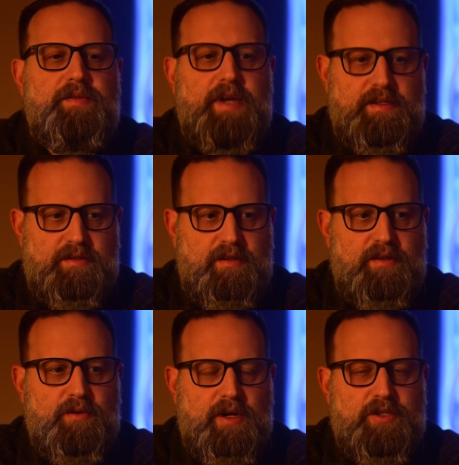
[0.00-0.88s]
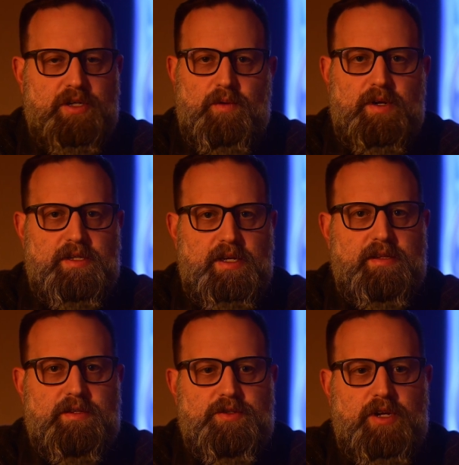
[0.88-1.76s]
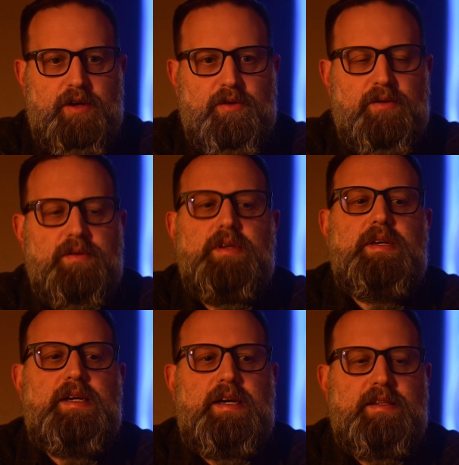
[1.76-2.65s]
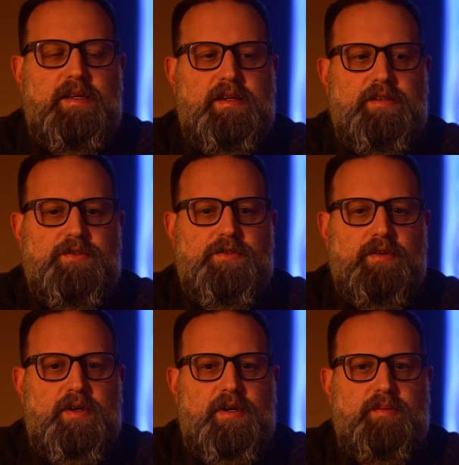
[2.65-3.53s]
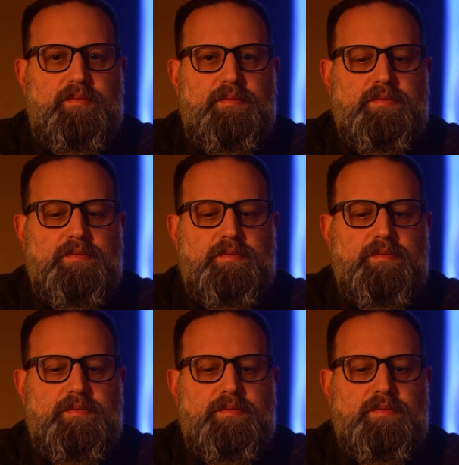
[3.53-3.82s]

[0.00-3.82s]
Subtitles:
That's the direction I want to take this channel. I think it's a